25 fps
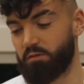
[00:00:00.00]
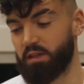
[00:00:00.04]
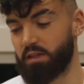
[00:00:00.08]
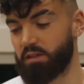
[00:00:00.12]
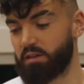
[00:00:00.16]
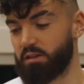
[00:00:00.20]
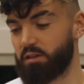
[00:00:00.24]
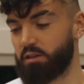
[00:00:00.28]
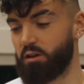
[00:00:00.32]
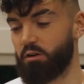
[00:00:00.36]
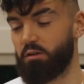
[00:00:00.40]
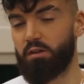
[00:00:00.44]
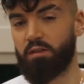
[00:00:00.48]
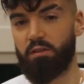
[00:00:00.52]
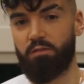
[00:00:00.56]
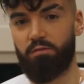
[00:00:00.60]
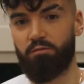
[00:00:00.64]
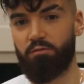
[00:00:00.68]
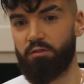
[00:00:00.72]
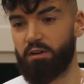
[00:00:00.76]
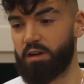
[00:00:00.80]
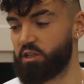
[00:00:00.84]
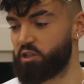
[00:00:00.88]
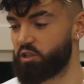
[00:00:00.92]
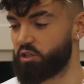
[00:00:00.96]
this can go in the
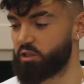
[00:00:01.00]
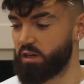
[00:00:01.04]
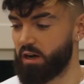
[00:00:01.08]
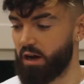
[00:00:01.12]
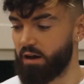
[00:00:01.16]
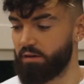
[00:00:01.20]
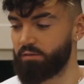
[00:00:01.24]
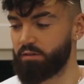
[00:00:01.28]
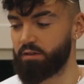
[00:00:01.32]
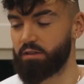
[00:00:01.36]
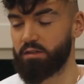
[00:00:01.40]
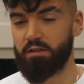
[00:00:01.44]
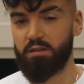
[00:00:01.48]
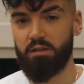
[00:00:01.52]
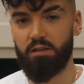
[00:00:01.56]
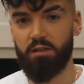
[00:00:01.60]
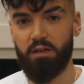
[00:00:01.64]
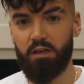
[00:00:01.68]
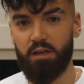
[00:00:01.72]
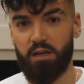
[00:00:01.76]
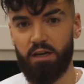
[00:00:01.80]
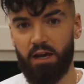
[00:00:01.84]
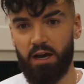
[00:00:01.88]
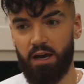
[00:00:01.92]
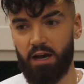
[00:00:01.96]
fridge covered,
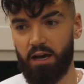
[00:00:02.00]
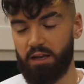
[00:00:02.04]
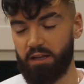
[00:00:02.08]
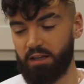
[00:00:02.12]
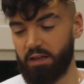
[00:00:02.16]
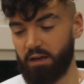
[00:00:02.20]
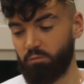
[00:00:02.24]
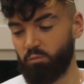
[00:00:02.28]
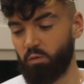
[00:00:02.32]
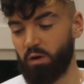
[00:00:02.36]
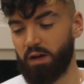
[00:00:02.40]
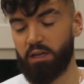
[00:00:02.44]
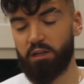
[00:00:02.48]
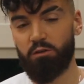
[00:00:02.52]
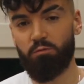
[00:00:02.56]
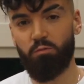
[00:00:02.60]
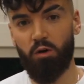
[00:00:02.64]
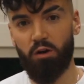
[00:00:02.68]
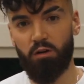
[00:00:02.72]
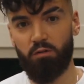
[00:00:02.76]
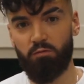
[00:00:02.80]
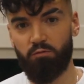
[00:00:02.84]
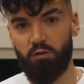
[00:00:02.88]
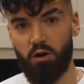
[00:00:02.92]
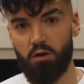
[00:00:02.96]
and then when you
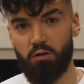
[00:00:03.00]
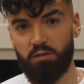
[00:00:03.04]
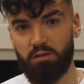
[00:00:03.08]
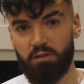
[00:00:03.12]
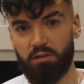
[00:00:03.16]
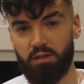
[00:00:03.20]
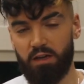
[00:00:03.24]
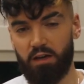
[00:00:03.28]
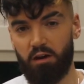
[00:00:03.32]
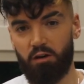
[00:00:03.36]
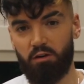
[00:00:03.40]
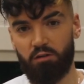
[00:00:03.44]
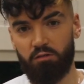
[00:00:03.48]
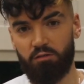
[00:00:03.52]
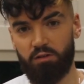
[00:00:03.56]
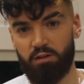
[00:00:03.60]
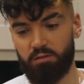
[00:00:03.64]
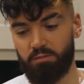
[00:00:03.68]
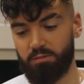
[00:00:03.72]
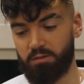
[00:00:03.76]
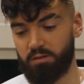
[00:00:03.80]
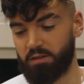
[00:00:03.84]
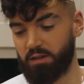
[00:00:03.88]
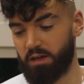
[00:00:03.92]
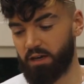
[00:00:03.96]
wanna roast it on
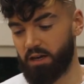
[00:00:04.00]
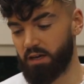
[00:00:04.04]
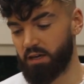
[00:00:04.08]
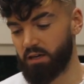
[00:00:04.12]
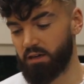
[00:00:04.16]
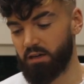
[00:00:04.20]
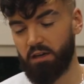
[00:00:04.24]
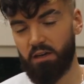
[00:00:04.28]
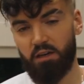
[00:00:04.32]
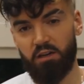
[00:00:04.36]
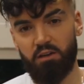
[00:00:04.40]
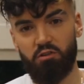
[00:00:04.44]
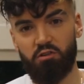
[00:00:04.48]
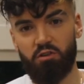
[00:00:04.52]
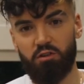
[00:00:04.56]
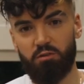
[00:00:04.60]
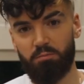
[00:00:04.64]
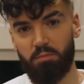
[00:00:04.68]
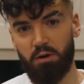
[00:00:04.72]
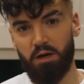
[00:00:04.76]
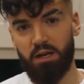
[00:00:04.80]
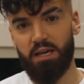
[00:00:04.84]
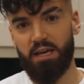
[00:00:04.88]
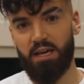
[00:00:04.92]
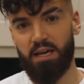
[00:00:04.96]
Christmas Day, you just
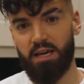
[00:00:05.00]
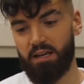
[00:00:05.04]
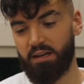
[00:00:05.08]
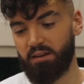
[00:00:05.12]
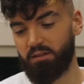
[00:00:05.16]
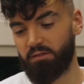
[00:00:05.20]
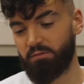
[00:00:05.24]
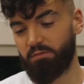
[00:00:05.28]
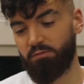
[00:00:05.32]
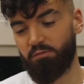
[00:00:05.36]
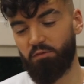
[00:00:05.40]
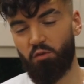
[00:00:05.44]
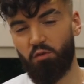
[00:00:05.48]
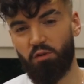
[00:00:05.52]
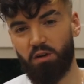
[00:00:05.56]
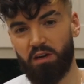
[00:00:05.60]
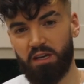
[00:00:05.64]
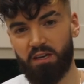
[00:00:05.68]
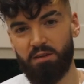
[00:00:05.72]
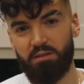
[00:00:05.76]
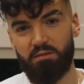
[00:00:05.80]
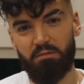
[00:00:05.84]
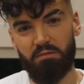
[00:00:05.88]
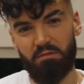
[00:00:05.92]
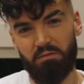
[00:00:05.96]
put it in
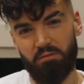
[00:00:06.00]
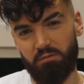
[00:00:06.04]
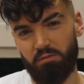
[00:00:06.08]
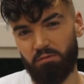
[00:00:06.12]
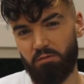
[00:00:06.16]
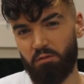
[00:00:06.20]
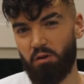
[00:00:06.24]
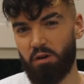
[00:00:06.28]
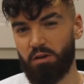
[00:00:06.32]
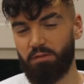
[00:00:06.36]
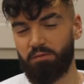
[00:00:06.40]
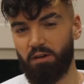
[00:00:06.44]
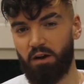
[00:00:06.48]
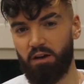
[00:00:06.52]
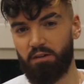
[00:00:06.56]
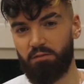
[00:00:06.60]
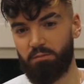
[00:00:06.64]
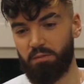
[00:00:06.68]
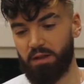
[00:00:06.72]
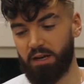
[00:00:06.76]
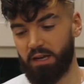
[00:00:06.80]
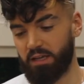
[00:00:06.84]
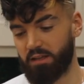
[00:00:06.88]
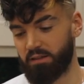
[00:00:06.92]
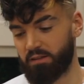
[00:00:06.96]
45
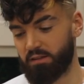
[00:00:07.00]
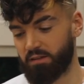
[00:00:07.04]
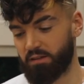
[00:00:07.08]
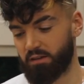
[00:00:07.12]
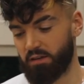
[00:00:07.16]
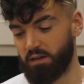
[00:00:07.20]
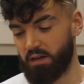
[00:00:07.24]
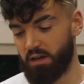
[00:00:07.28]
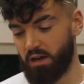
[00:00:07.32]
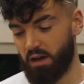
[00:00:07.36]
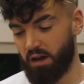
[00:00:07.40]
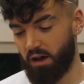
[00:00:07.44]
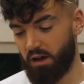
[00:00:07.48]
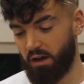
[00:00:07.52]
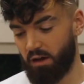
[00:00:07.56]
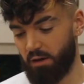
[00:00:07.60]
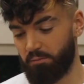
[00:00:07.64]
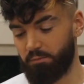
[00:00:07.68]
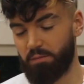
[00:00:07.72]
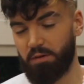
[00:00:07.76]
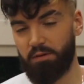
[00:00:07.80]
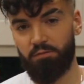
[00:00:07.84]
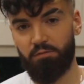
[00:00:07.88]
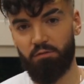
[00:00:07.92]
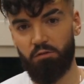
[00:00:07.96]
minutes
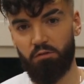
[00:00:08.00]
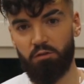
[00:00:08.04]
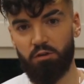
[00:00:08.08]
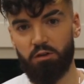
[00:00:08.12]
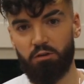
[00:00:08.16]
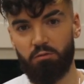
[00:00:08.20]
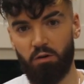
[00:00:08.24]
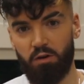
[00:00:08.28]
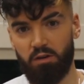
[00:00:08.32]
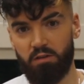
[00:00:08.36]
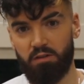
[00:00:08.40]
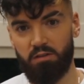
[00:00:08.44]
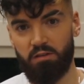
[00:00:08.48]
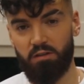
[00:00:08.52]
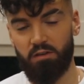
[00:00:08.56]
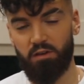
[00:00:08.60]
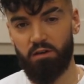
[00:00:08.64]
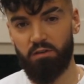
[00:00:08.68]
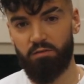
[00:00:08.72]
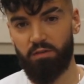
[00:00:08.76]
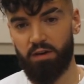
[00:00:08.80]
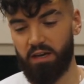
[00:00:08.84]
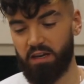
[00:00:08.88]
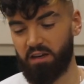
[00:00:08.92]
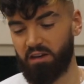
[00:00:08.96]
before you wanna
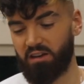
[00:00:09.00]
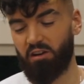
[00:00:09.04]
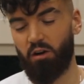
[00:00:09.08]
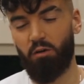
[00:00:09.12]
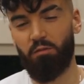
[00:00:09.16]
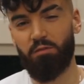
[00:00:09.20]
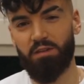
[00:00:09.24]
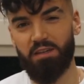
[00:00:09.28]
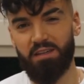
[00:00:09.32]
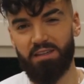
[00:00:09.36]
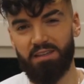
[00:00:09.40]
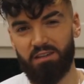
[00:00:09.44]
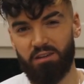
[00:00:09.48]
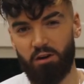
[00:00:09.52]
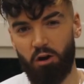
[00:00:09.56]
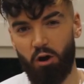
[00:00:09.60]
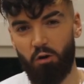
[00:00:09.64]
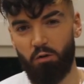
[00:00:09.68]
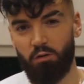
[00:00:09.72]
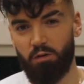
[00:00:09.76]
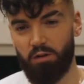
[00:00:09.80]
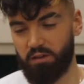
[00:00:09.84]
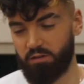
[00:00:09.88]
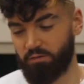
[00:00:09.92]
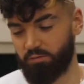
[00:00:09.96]
serve it. Obviously it's
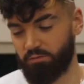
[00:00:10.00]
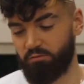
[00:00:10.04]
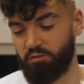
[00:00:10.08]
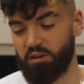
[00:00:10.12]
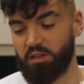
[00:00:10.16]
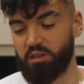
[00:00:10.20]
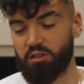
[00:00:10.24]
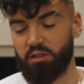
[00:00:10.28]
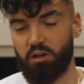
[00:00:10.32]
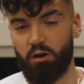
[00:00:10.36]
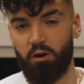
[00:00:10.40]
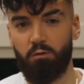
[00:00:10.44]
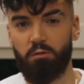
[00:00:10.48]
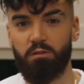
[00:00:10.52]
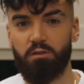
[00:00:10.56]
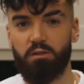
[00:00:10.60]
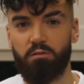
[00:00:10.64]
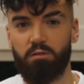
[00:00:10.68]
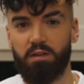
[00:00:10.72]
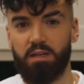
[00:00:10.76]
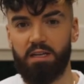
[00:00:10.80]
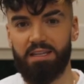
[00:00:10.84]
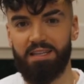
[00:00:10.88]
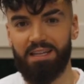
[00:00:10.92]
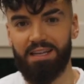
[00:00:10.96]
cold, it's fridge cold,
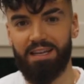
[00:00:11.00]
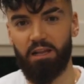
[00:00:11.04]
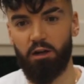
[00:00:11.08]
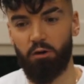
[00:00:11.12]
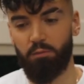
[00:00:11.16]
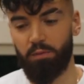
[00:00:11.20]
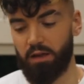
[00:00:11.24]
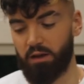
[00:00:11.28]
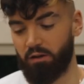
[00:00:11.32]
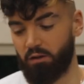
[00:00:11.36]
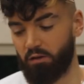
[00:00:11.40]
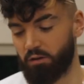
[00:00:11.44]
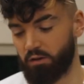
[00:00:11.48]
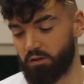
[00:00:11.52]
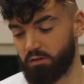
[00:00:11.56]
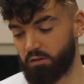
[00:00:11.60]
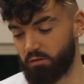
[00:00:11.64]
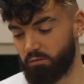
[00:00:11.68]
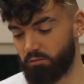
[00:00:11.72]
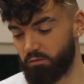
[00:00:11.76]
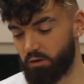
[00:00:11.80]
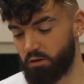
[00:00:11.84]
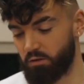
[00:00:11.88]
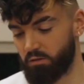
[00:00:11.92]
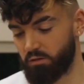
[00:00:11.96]
so it needs a little bit longer
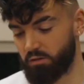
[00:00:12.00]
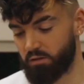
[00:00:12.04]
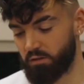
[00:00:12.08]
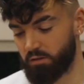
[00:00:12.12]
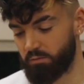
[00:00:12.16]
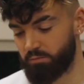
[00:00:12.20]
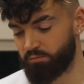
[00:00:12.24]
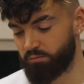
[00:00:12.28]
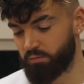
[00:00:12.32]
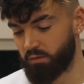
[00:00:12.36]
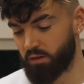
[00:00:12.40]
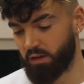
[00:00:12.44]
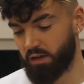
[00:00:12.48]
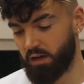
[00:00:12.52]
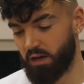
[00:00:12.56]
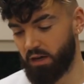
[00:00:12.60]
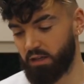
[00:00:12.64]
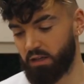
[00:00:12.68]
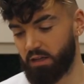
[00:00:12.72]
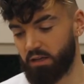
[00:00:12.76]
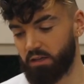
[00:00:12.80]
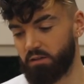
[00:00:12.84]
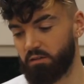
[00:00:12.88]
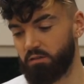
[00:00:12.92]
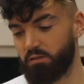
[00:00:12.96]
to roast.
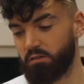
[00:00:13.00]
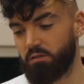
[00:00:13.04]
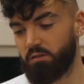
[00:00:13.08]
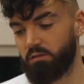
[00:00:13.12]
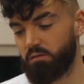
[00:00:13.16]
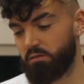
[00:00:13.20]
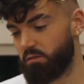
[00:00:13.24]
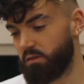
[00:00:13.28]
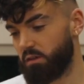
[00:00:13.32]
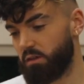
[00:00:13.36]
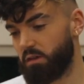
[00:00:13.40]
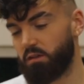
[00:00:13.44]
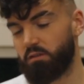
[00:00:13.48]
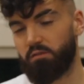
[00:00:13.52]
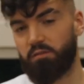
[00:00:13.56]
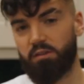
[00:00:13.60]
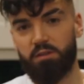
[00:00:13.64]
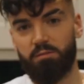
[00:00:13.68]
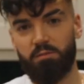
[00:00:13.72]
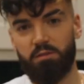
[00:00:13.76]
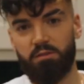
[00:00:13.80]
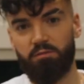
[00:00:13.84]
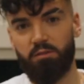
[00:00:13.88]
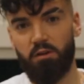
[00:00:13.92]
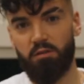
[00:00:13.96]
And then your
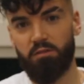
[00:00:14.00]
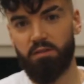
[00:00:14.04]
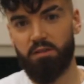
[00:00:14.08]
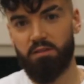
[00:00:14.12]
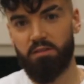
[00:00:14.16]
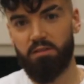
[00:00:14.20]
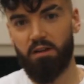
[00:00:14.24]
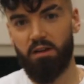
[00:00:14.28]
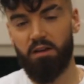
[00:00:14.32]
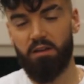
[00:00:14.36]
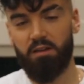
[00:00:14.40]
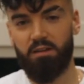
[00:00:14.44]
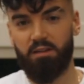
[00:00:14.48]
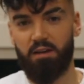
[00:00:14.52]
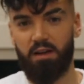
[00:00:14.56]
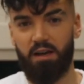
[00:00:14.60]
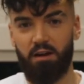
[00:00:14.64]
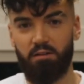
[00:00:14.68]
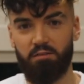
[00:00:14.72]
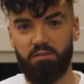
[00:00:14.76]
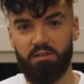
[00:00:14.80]
Christmas roast is done. How